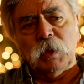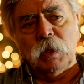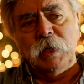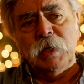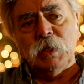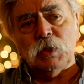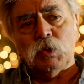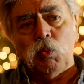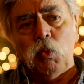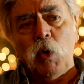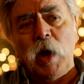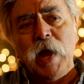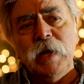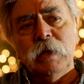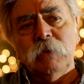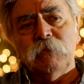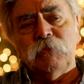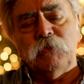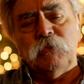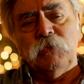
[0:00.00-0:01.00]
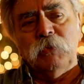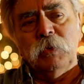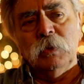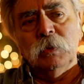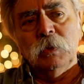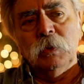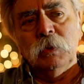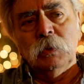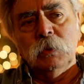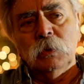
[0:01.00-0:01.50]
his wife
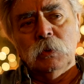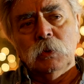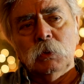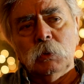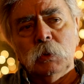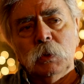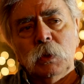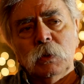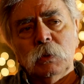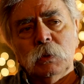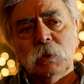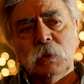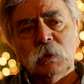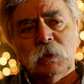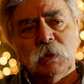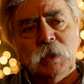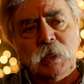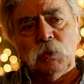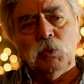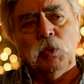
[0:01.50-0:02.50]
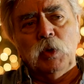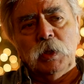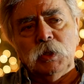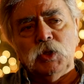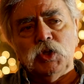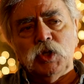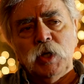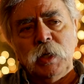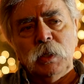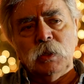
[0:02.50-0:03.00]
didn't want
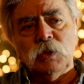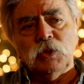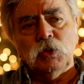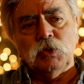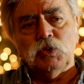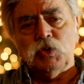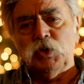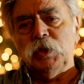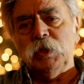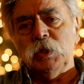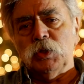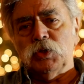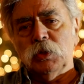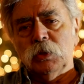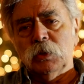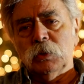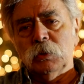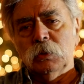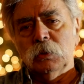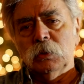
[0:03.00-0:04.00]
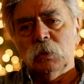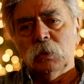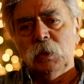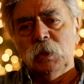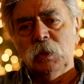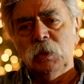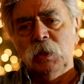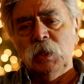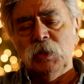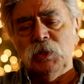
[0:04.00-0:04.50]
to change the tradition.
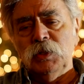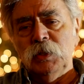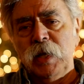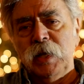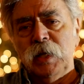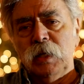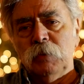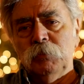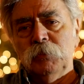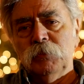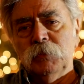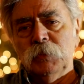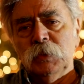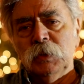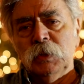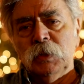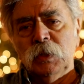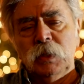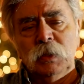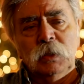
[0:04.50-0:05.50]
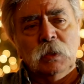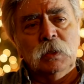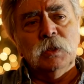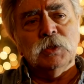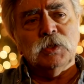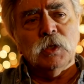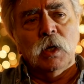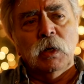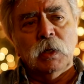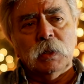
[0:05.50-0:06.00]
In his name and in
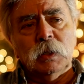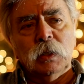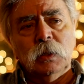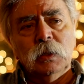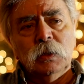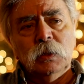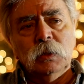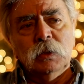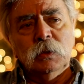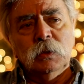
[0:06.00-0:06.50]
his honor,